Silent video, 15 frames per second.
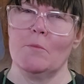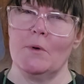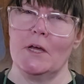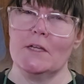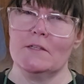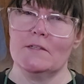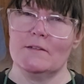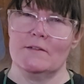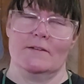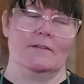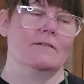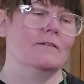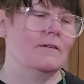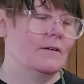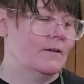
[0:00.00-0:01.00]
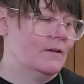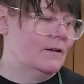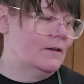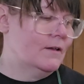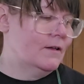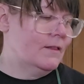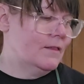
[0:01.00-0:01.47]
were the best.
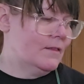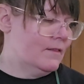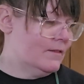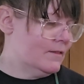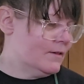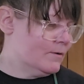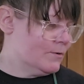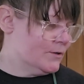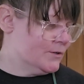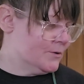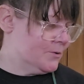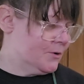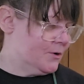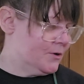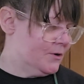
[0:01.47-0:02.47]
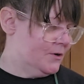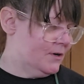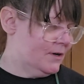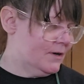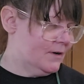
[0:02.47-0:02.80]
They were so good.